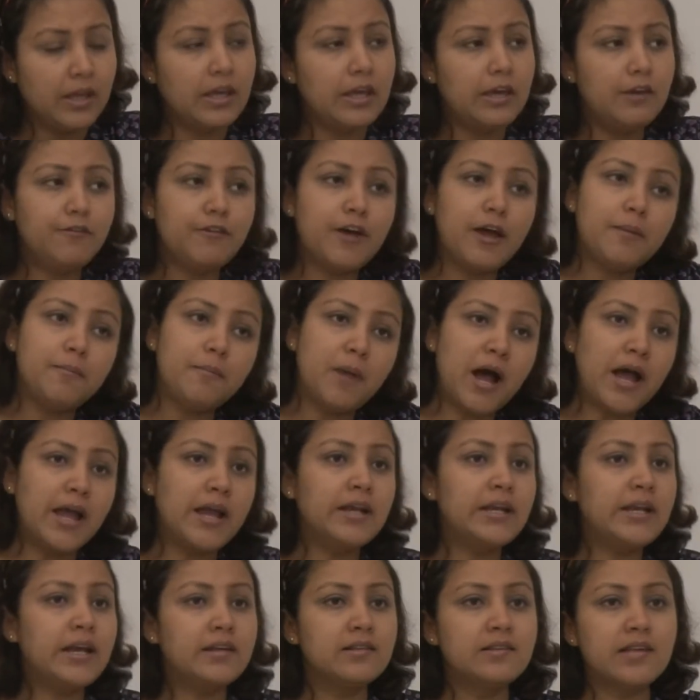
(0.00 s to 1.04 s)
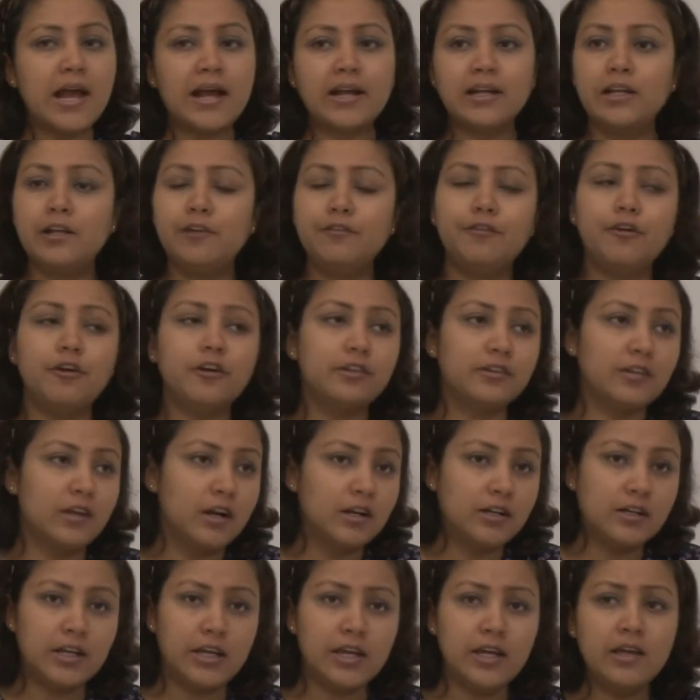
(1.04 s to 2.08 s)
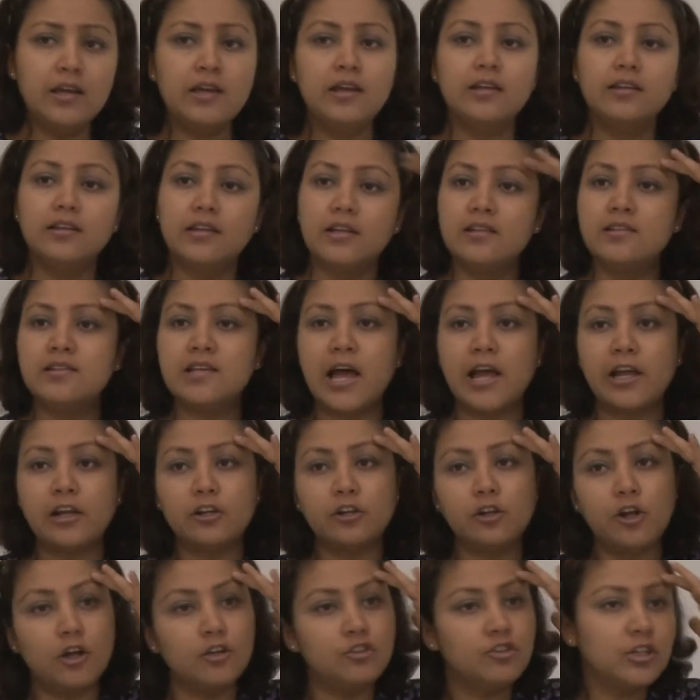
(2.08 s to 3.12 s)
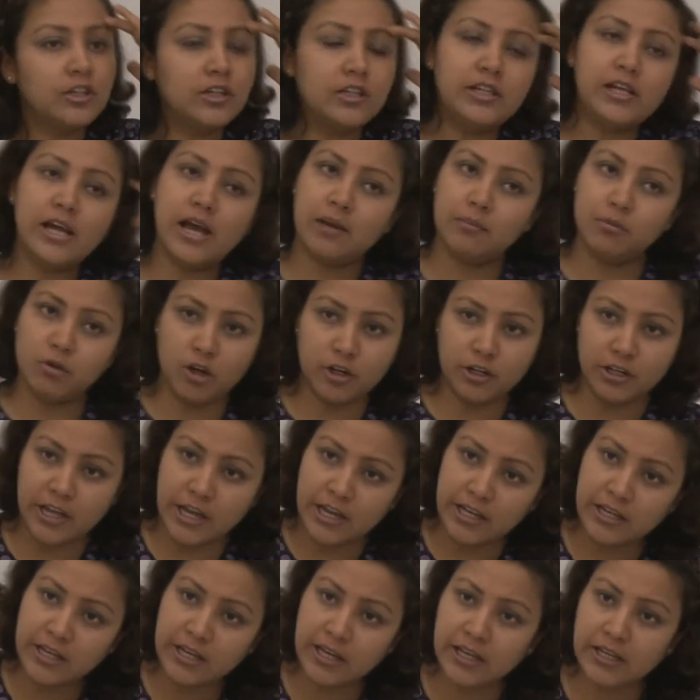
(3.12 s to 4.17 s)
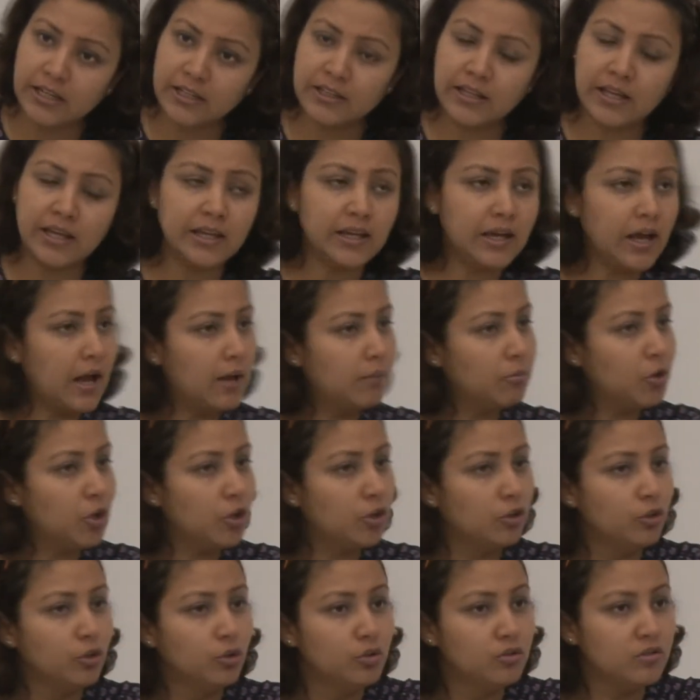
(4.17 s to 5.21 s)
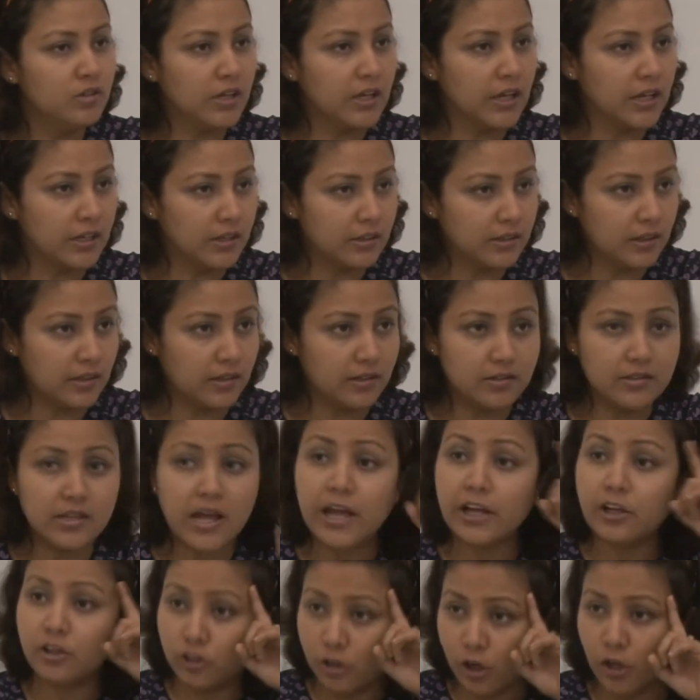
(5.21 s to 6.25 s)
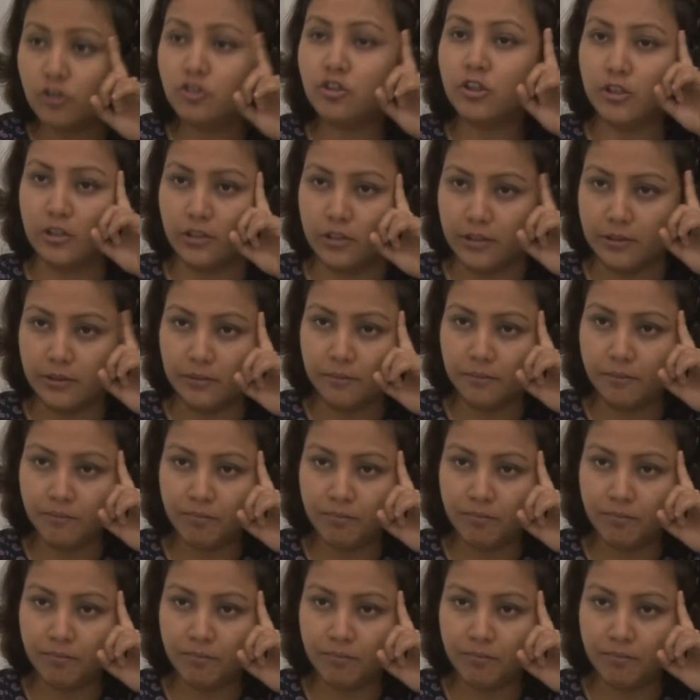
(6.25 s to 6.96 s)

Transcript: If I buy it exactly for 30, then psychologically I am not gaining anything, I am not losing anything psychologically.